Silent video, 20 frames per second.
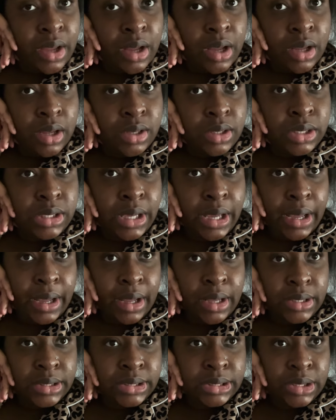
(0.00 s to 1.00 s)

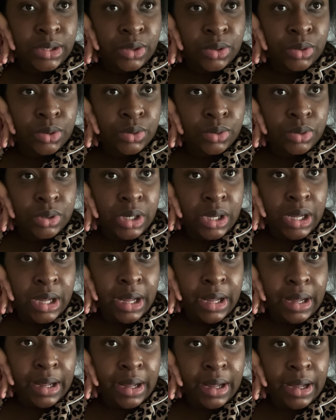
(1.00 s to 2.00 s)
yeah, so
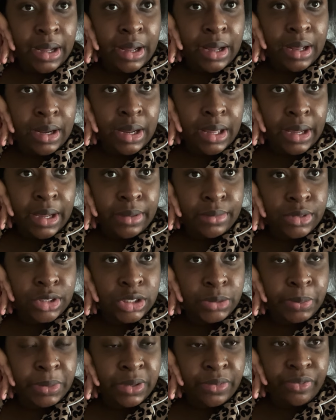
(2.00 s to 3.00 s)
like I've
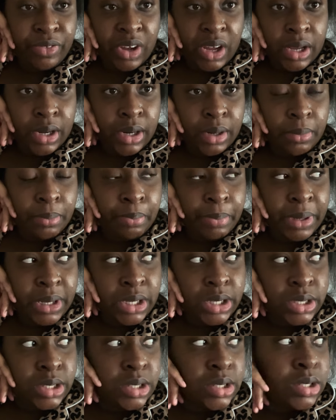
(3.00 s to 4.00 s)
just been finding
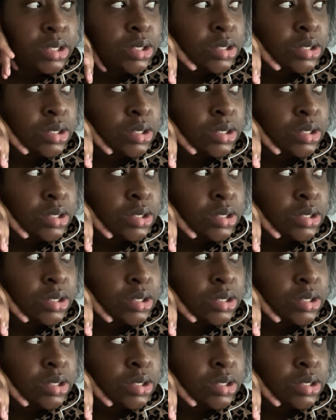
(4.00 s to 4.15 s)
peace.